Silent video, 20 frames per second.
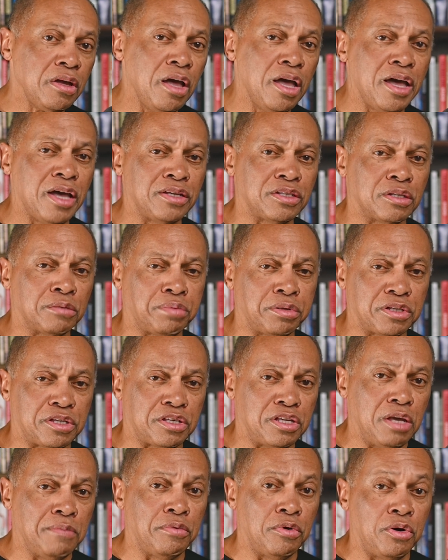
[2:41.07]
as a
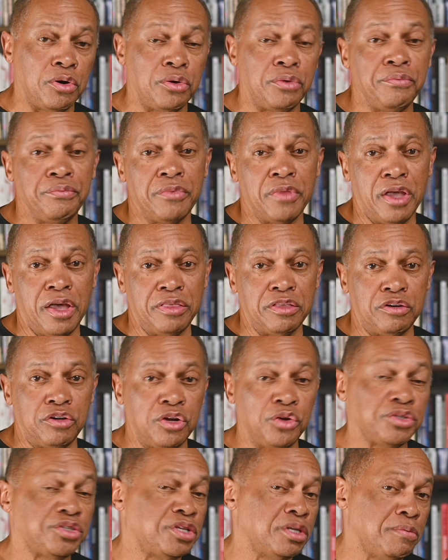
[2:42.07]
placebo and the
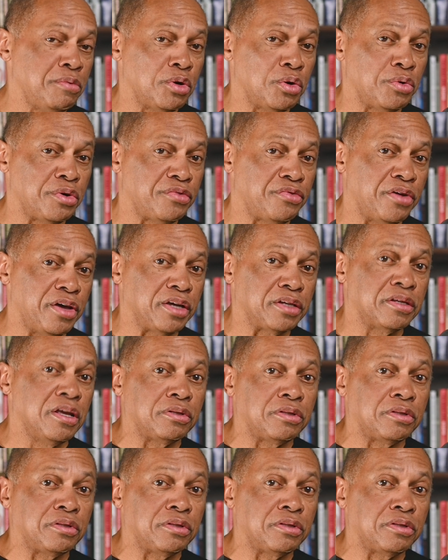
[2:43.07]
nocebo effect.